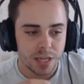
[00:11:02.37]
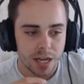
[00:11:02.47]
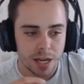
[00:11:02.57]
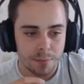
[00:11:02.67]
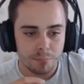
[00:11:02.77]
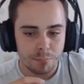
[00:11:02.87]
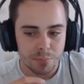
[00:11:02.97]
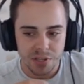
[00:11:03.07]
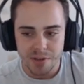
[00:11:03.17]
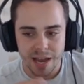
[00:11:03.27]
Um,
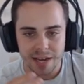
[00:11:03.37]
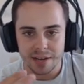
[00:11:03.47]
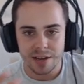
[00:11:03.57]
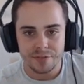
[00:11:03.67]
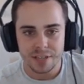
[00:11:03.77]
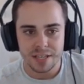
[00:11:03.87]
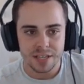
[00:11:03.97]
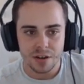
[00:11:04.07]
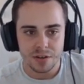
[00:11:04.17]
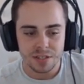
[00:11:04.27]
but you can IV it, you know,